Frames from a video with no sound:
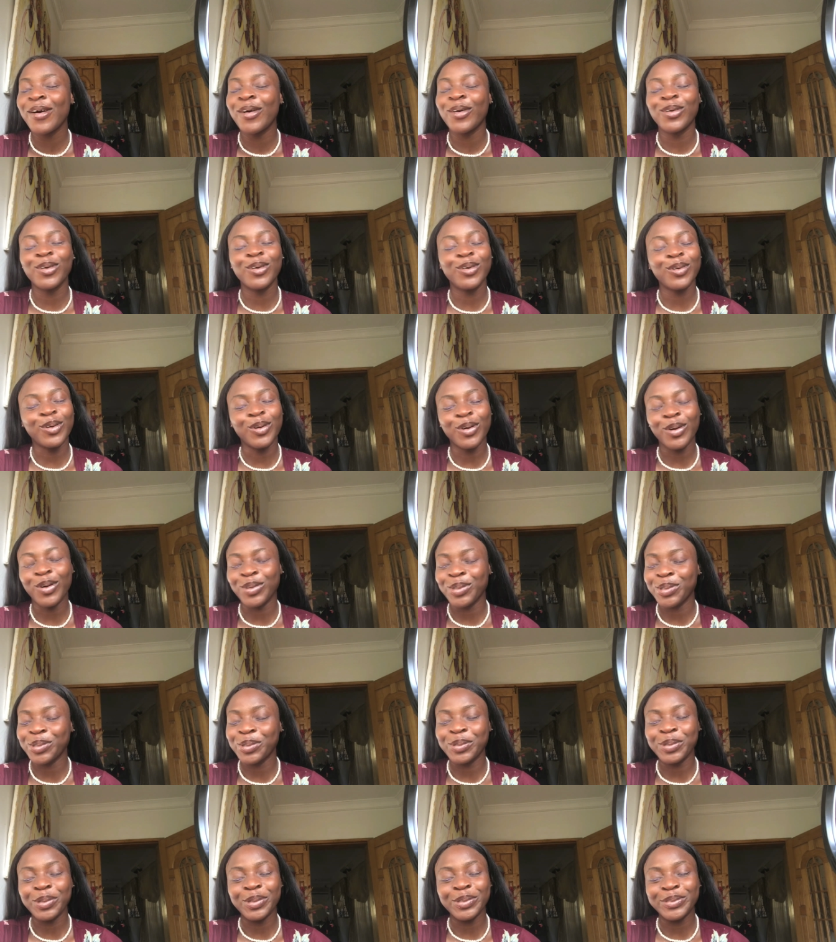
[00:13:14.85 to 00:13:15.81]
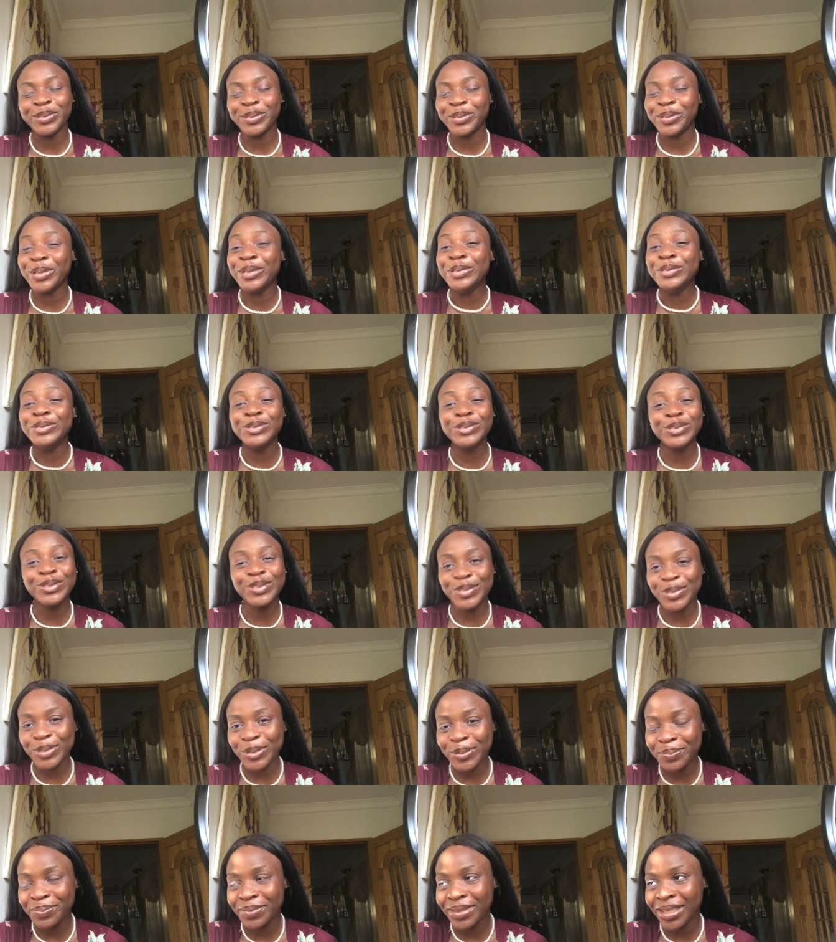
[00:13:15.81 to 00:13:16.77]
oh god, do
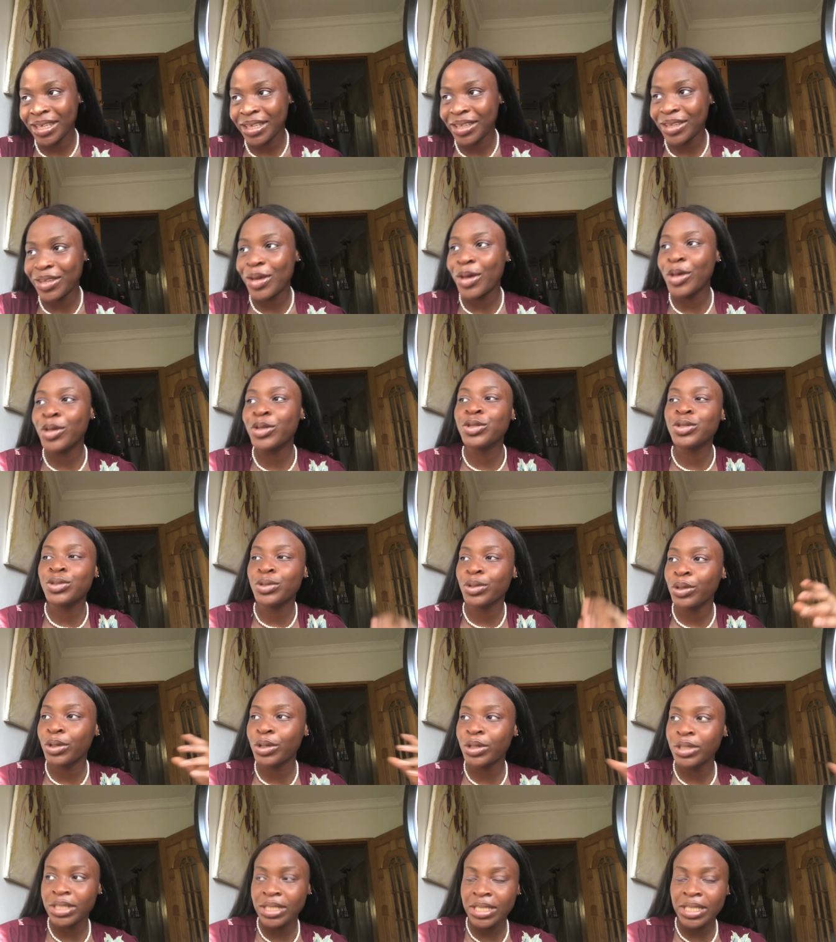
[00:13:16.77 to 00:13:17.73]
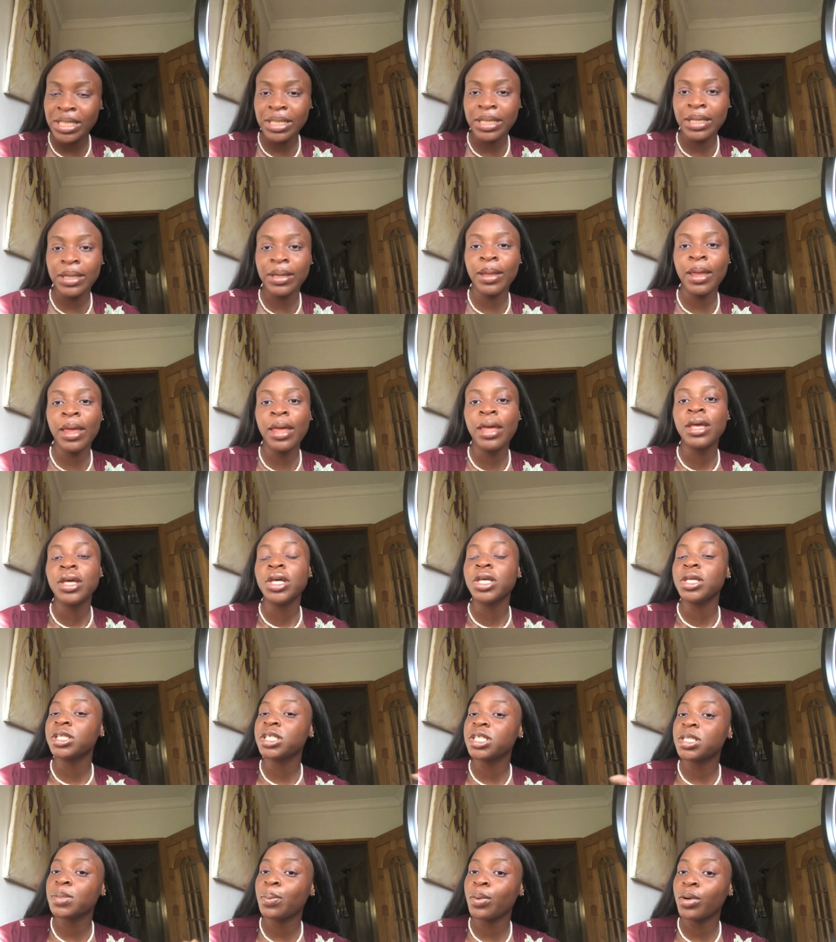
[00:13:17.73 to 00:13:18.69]
something. So the
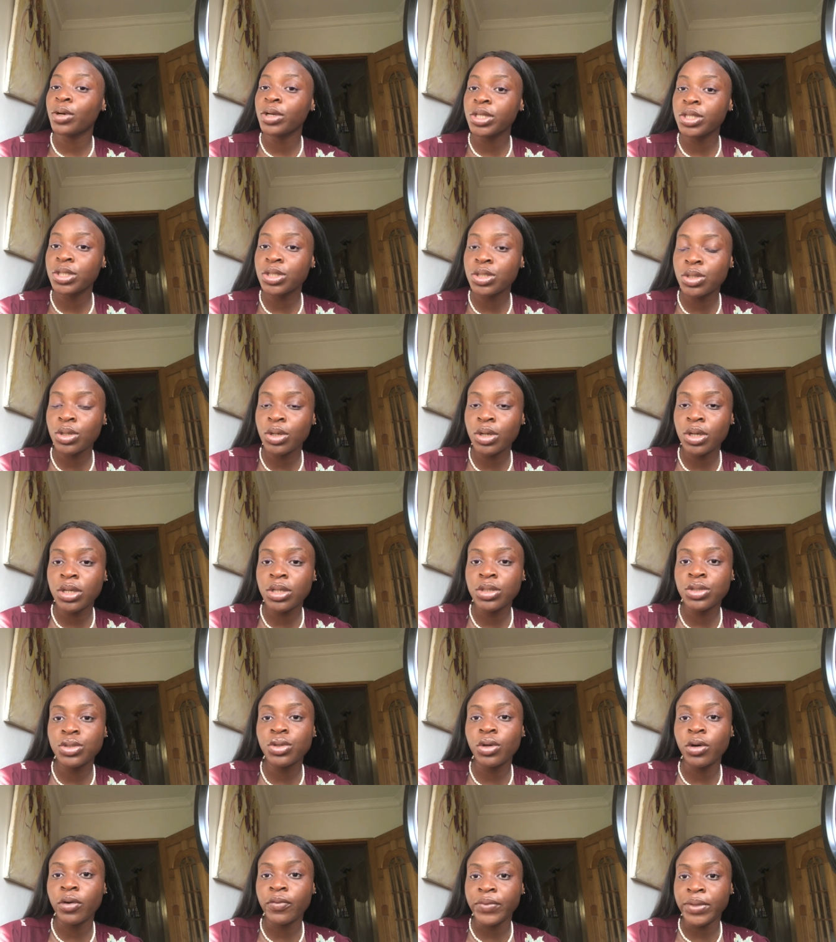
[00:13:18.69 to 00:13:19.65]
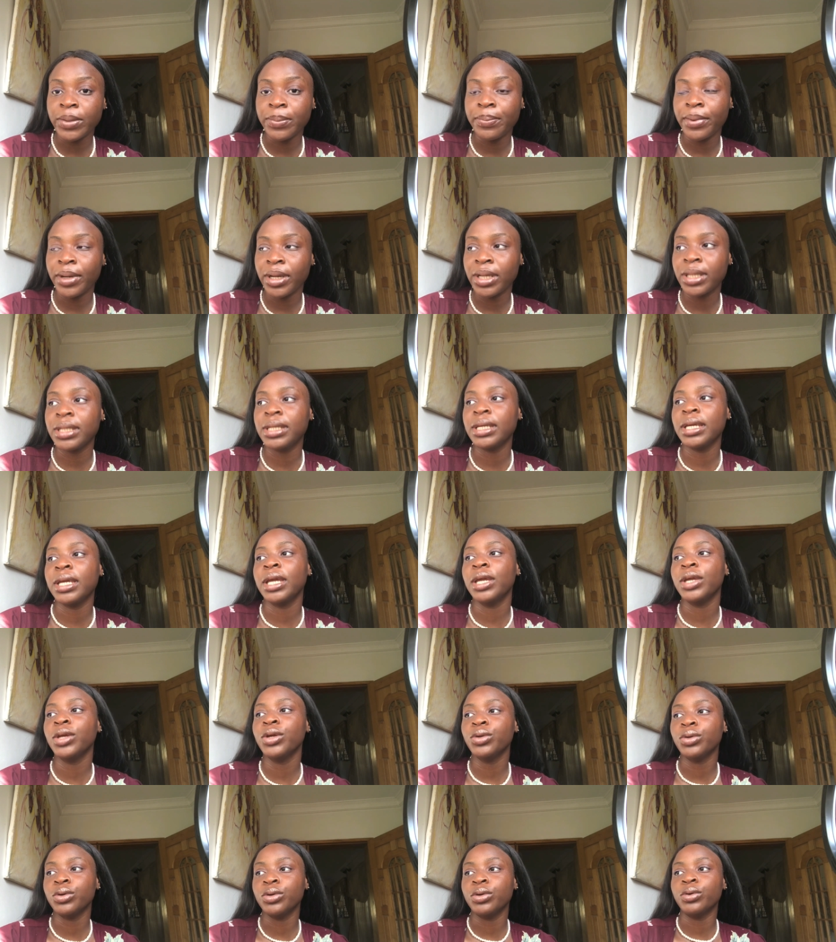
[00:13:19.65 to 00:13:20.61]
sponsors of the
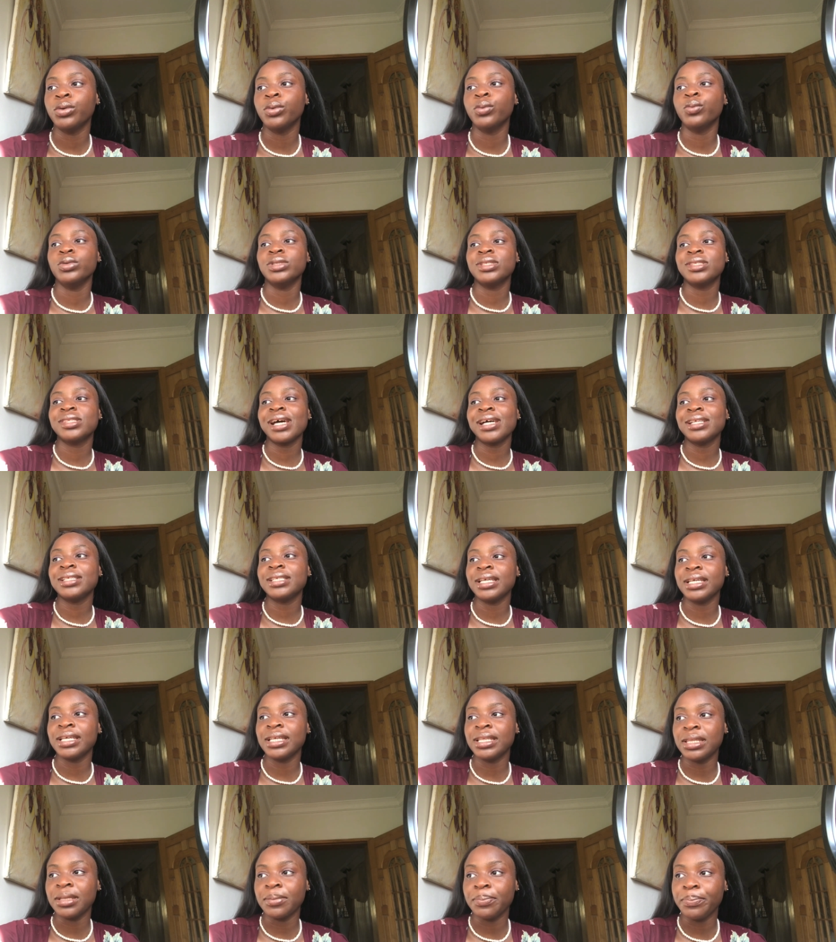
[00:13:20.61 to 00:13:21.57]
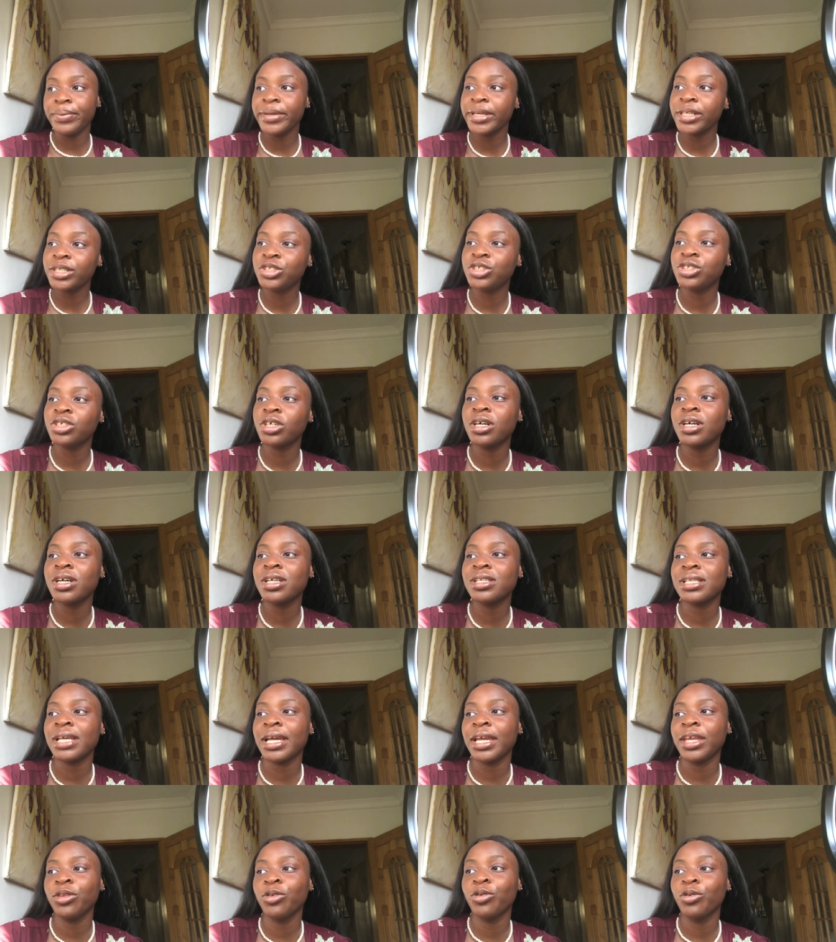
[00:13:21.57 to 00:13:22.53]
birthday, we start taking the pictures.
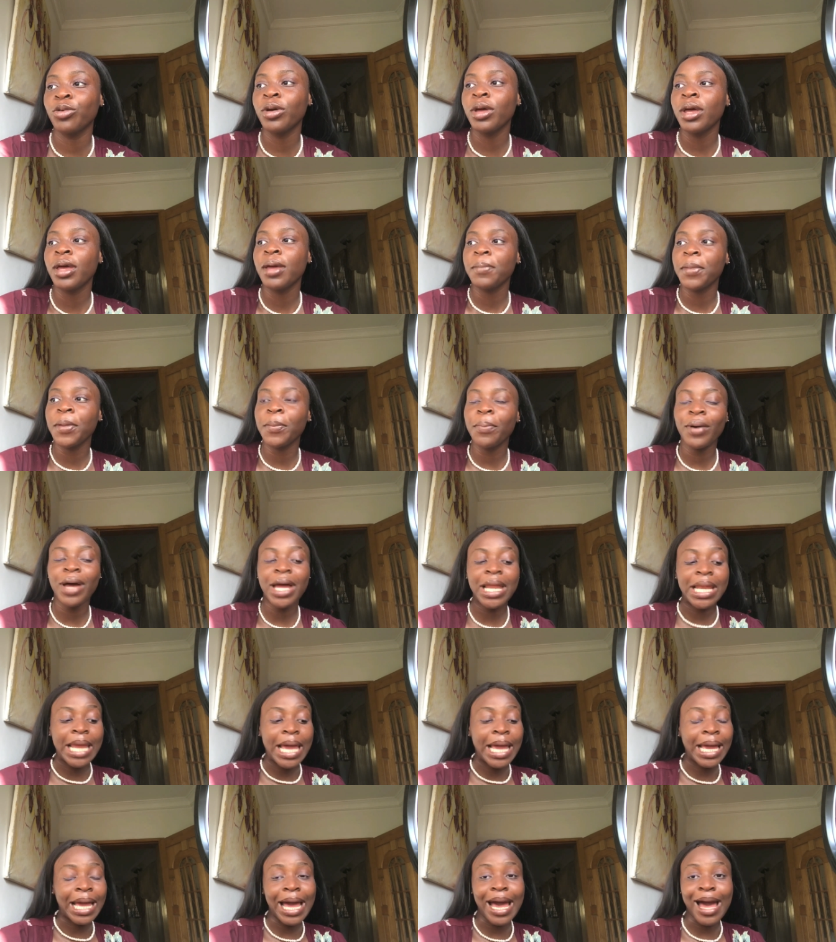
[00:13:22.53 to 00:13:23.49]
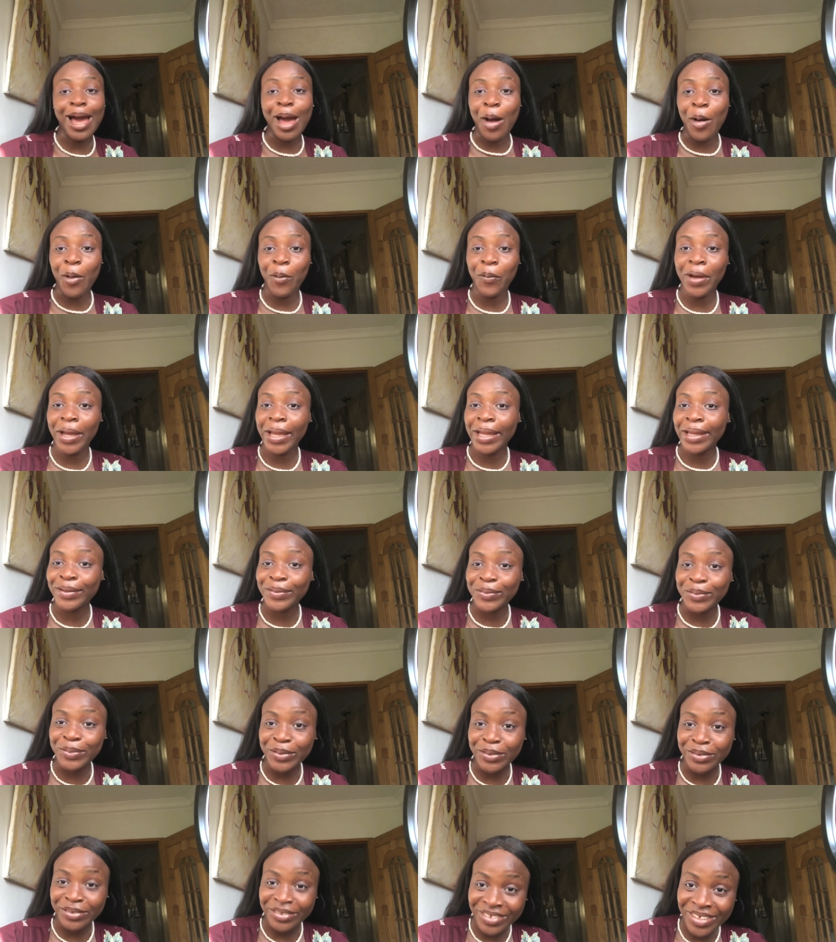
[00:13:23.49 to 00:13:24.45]
I know people are like, why
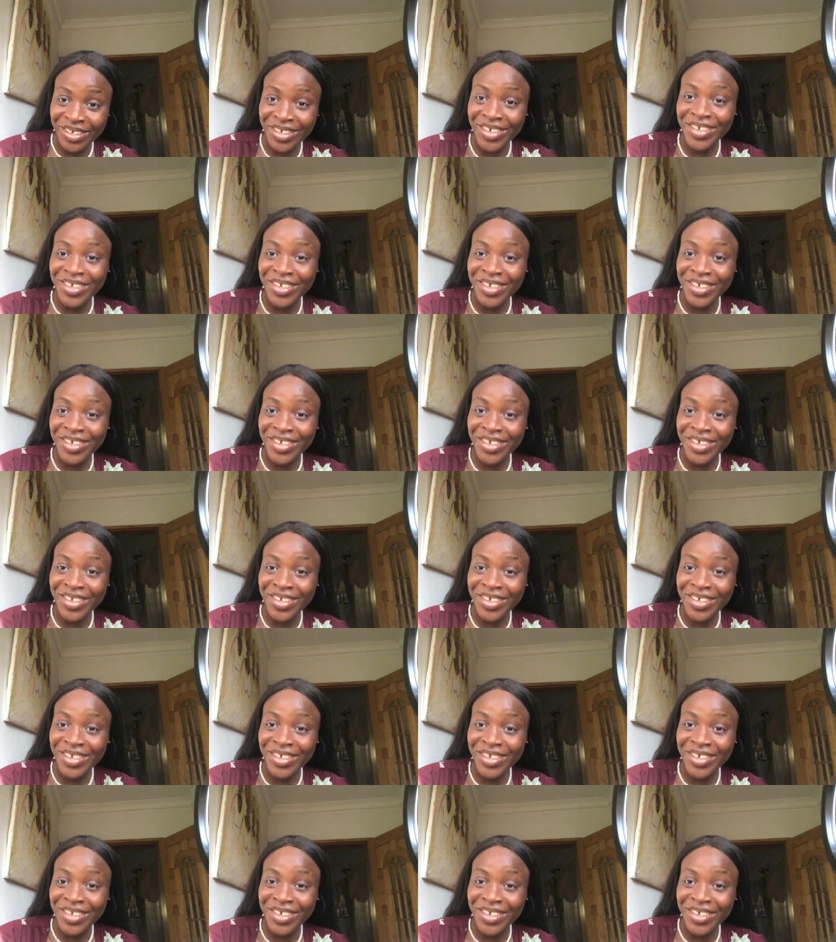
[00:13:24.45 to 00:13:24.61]
no?